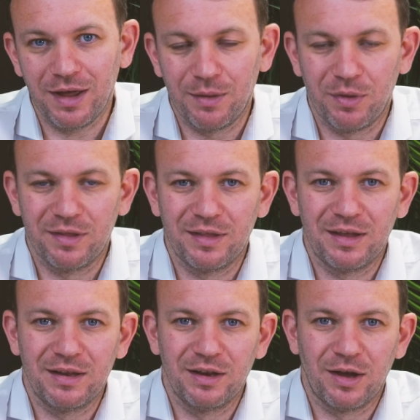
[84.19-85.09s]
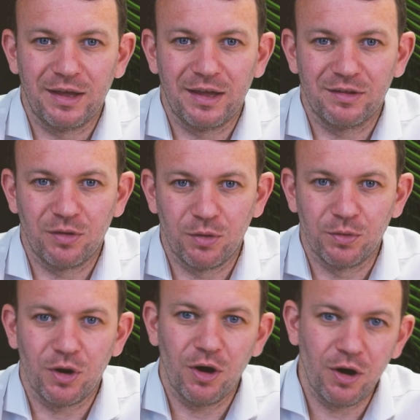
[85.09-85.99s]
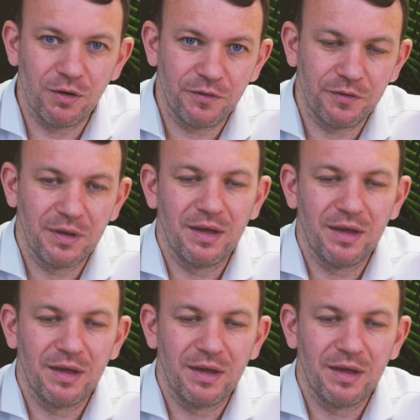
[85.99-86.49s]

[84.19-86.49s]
and when the light gets toggled off,